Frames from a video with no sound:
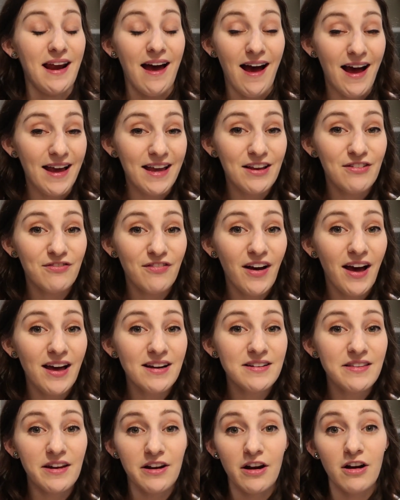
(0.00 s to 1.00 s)
I can
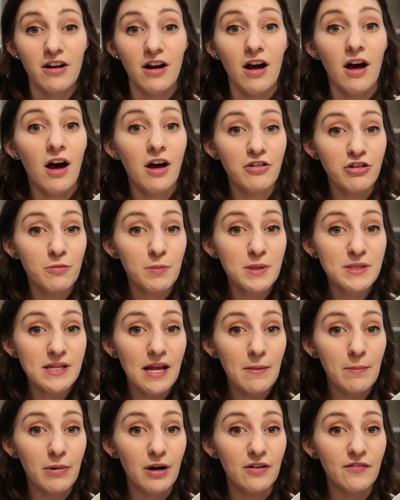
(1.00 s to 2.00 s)
find that are
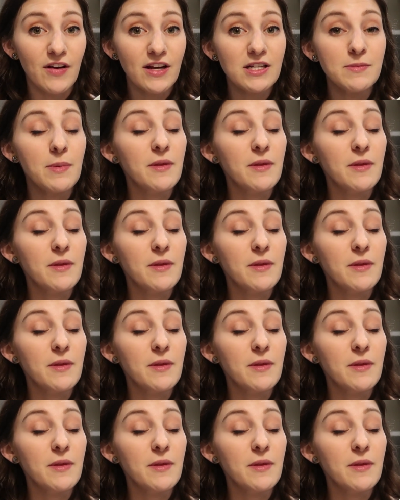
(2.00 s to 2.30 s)
100% perfect,